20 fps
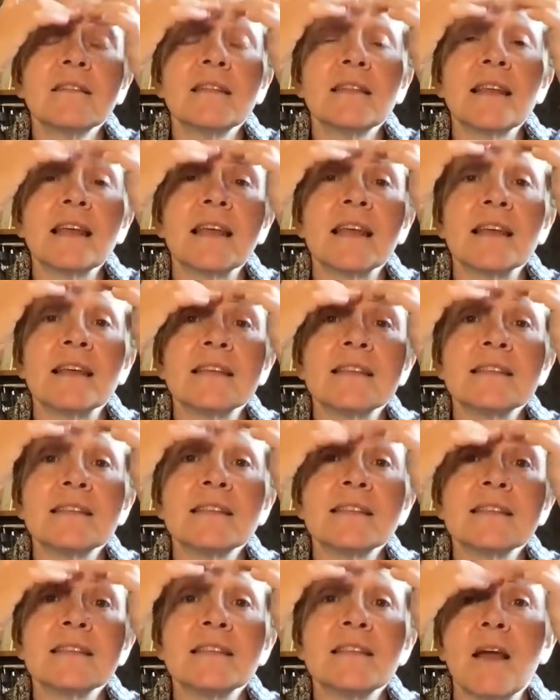
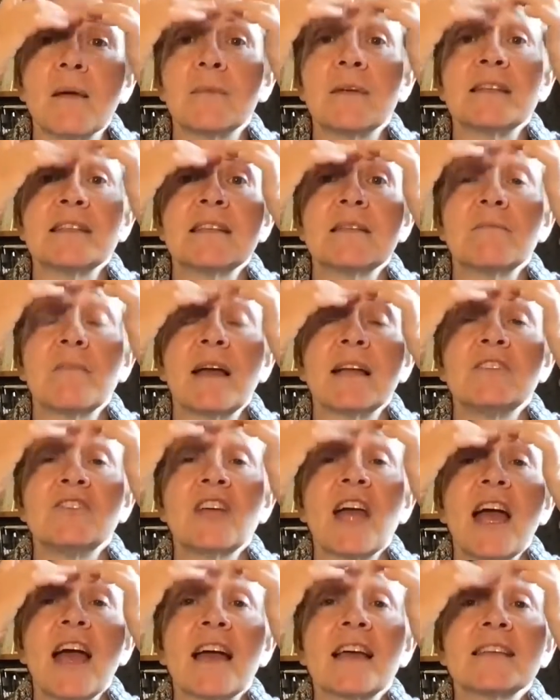this numbness in my
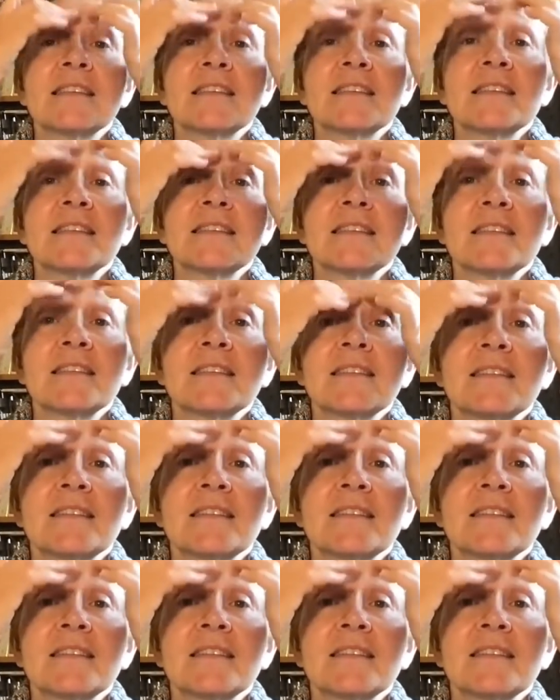chest,